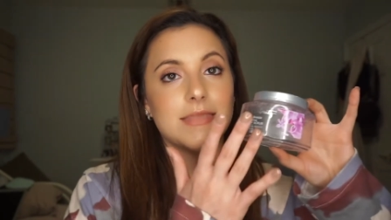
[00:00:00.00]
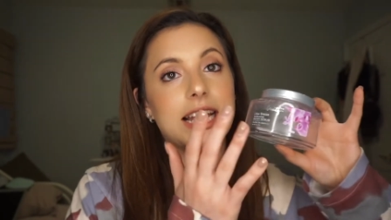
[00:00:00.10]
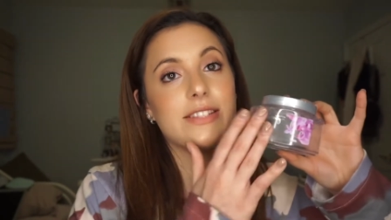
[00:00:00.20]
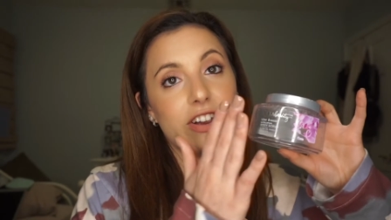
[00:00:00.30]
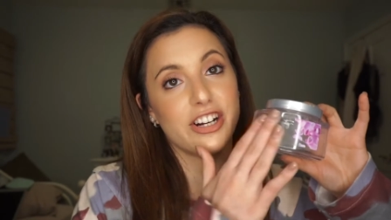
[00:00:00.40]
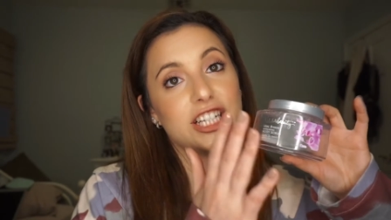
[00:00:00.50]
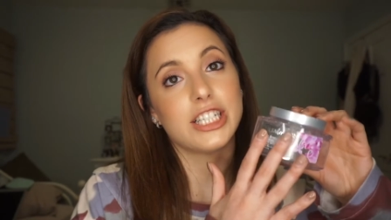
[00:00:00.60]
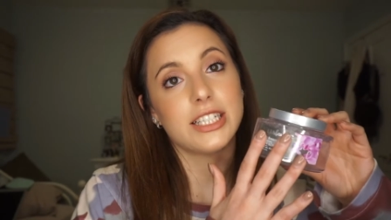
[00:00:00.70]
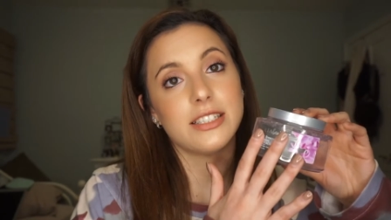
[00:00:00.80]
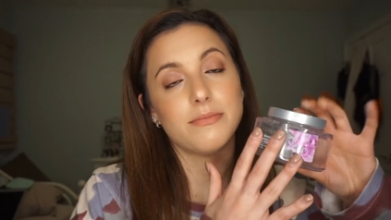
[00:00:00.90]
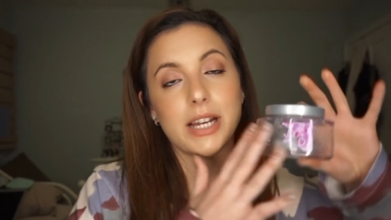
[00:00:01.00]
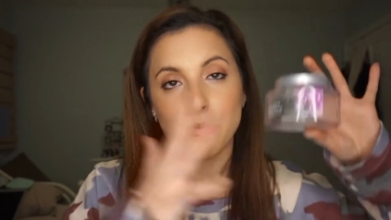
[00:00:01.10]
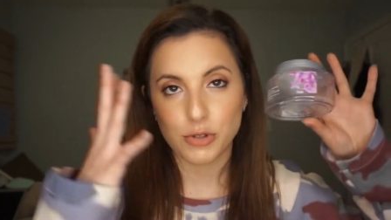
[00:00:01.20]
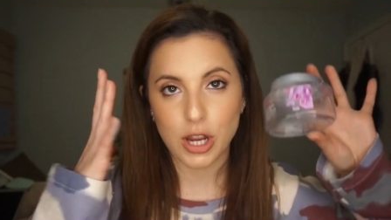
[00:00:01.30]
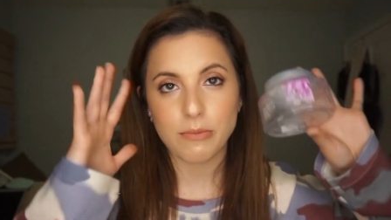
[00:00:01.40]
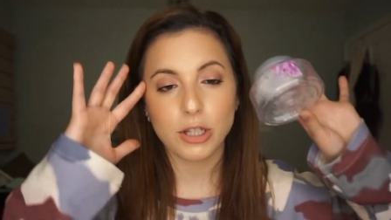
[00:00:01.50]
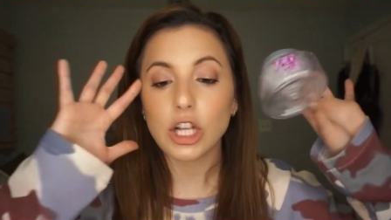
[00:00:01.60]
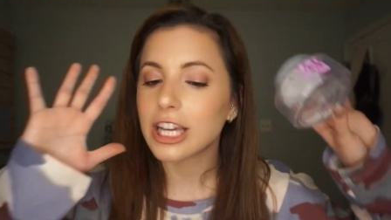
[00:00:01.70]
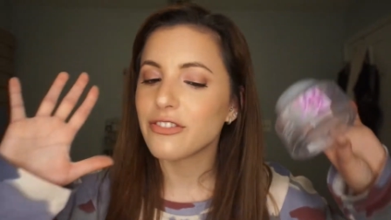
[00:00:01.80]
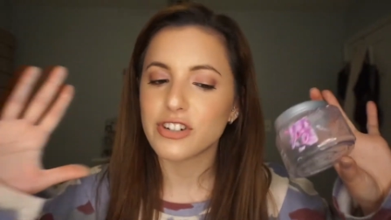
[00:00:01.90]
it's very good, but I'm, I'm
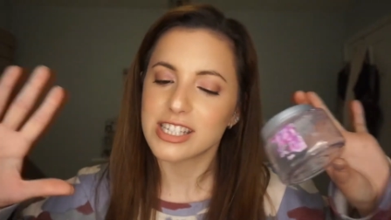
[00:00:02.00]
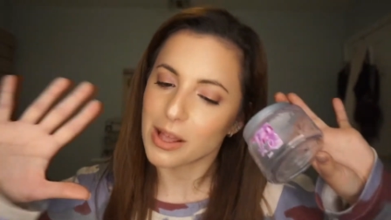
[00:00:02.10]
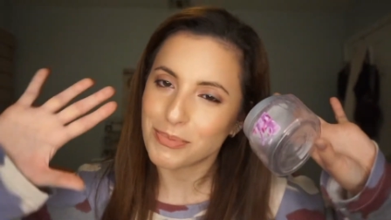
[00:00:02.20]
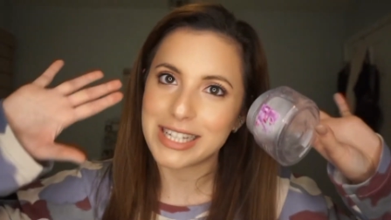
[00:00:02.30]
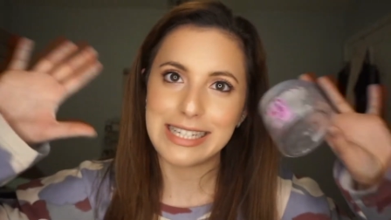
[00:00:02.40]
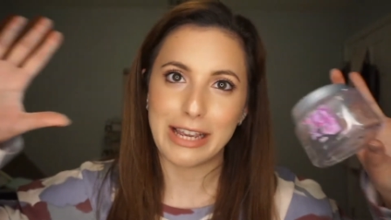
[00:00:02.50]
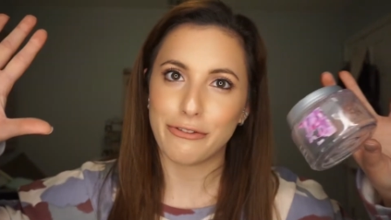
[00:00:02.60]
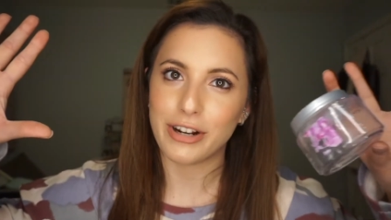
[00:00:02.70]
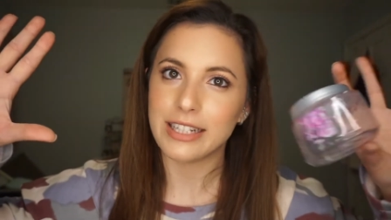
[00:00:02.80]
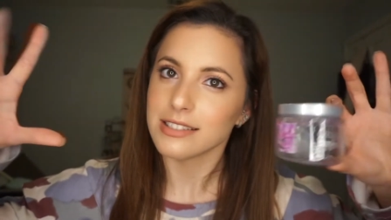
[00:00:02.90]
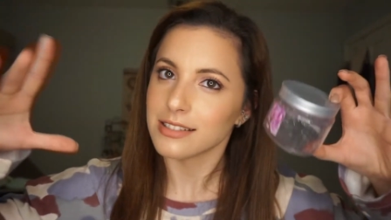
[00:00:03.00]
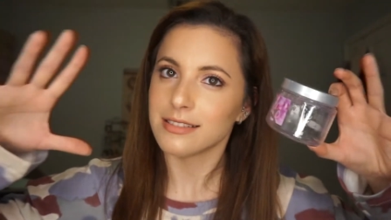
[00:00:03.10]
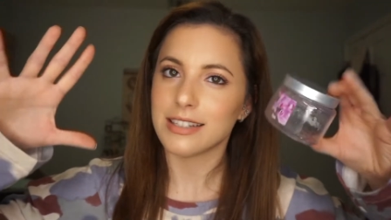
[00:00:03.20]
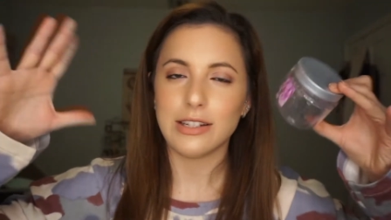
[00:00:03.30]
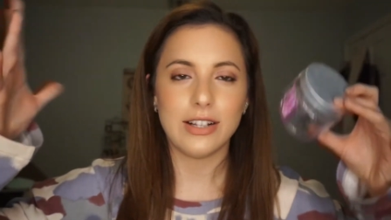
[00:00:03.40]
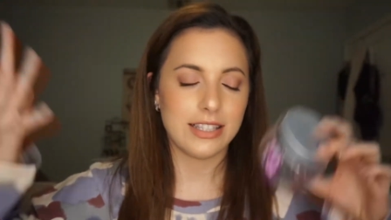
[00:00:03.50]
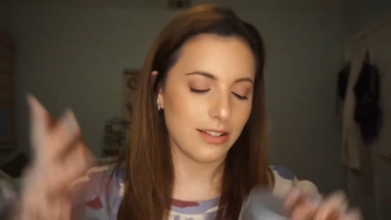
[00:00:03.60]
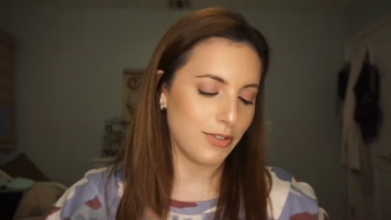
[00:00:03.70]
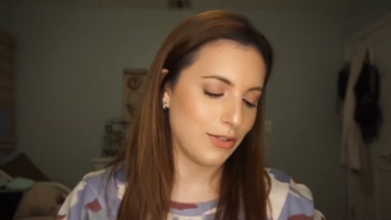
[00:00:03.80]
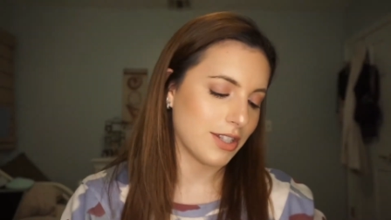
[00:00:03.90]
looking for something different. I know that's
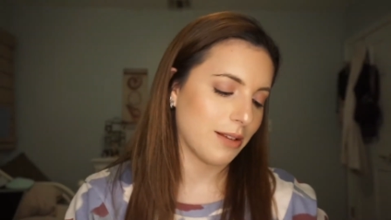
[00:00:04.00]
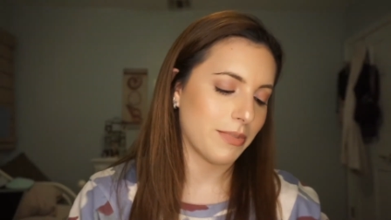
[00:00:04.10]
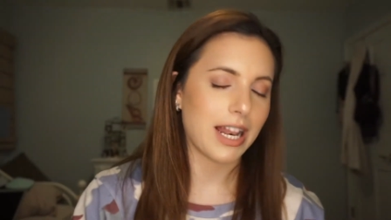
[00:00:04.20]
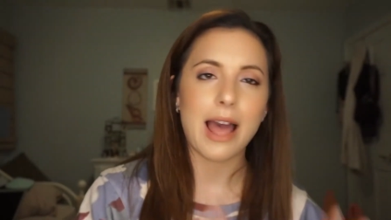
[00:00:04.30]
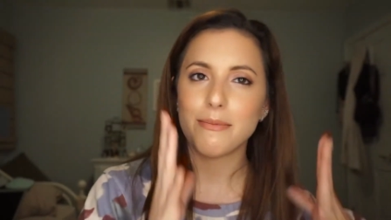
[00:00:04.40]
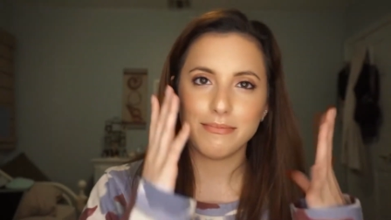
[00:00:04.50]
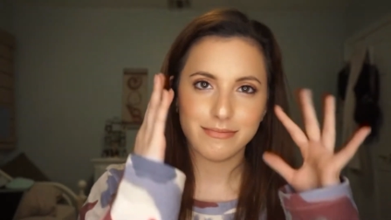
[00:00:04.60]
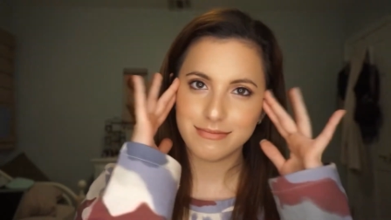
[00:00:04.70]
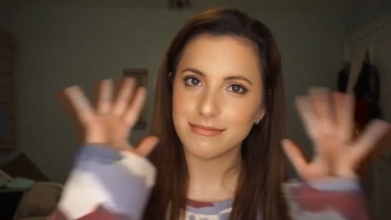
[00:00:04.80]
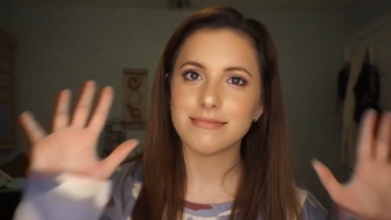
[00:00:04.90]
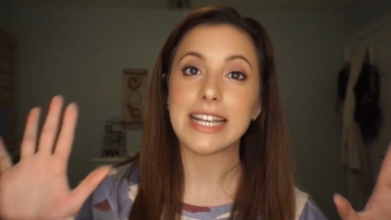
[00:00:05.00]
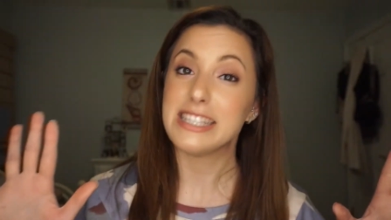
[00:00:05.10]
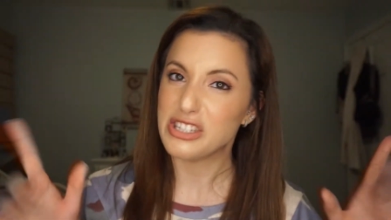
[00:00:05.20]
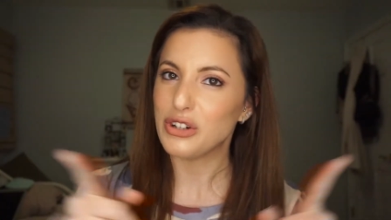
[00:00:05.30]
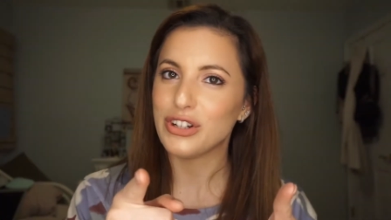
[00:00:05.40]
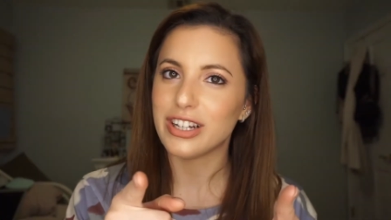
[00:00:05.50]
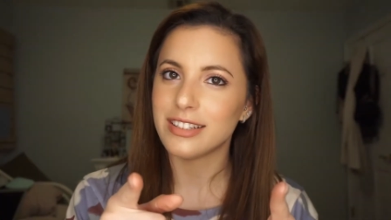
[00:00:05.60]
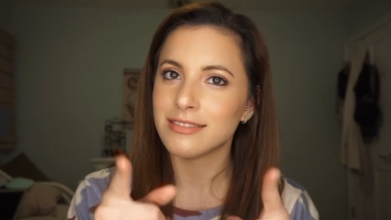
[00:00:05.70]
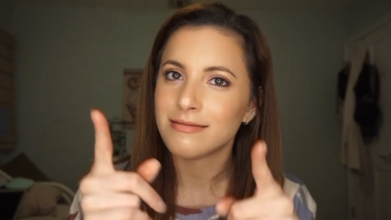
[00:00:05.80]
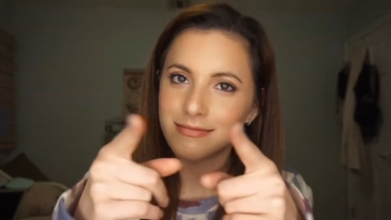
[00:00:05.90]
confusing, but I'm, it's still good.
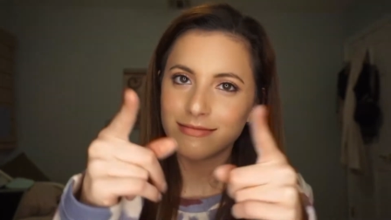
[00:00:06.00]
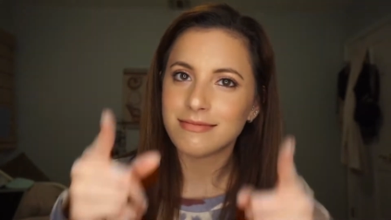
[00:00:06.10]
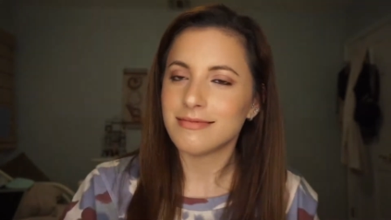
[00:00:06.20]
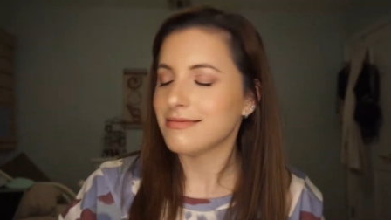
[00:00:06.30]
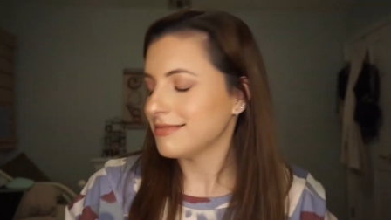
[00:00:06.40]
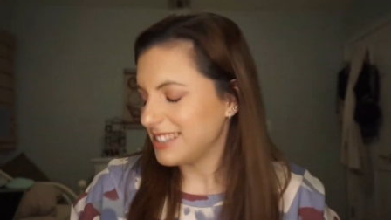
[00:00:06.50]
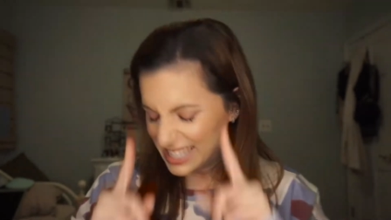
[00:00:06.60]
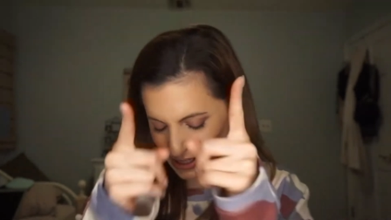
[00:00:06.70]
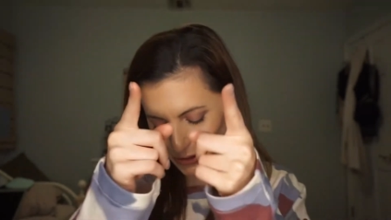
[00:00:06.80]
Still